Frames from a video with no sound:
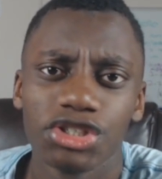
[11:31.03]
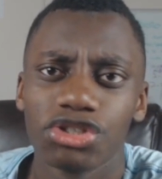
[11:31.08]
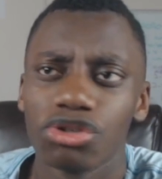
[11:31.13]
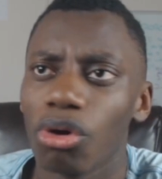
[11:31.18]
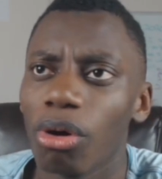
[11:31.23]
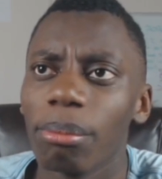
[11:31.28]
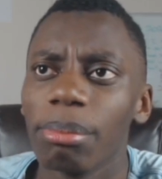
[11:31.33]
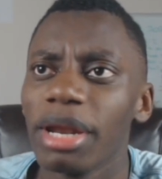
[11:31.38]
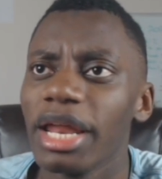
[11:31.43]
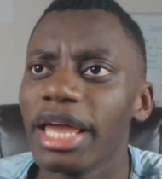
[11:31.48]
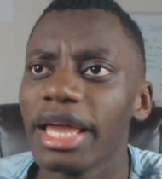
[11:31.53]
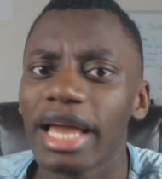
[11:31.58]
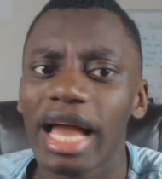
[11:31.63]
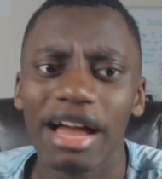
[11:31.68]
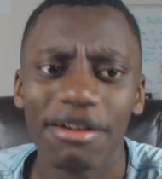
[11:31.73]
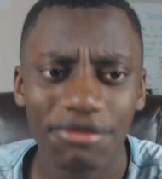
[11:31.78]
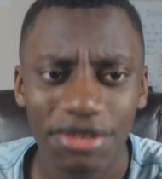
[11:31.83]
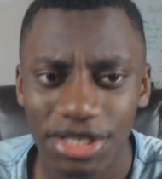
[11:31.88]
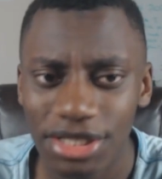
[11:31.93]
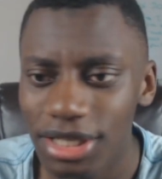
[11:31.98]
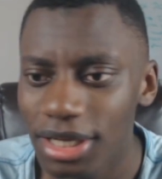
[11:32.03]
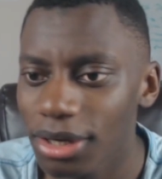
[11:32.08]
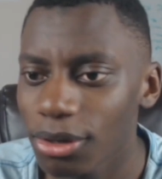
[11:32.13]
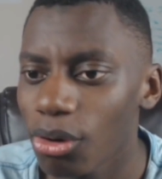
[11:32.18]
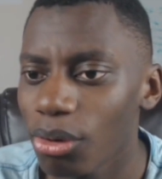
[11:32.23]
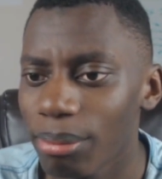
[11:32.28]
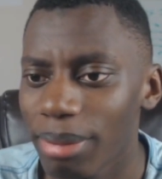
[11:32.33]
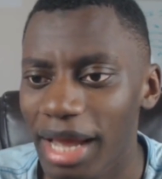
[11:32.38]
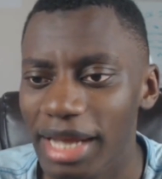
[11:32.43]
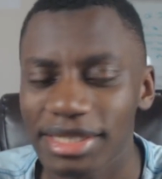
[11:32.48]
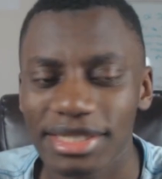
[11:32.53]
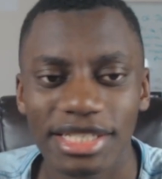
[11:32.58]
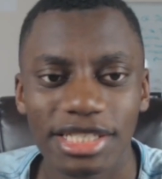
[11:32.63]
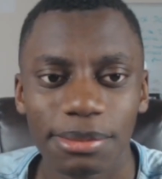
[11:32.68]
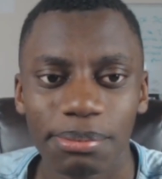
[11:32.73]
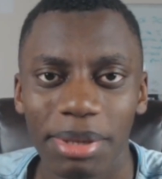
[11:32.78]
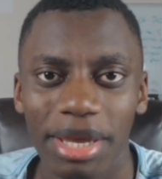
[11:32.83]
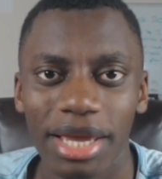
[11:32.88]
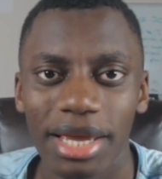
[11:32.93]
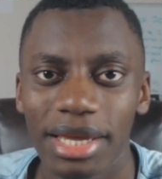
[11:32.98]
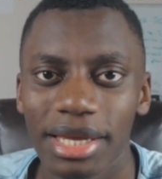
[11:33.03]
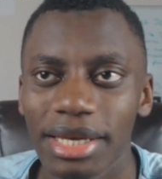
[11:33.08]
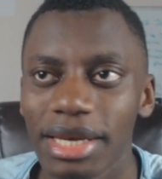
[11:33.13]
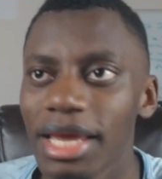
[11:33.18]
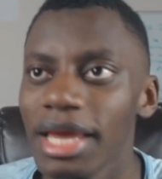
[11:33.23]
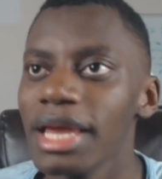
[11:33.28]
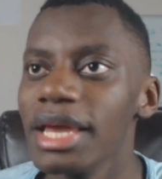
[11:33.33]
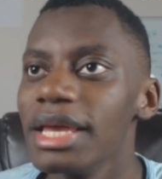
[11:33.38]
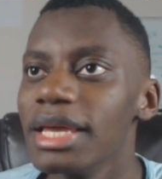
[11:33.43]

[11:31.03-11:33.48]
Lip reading: just not playing. Javi is going to go back to Spain.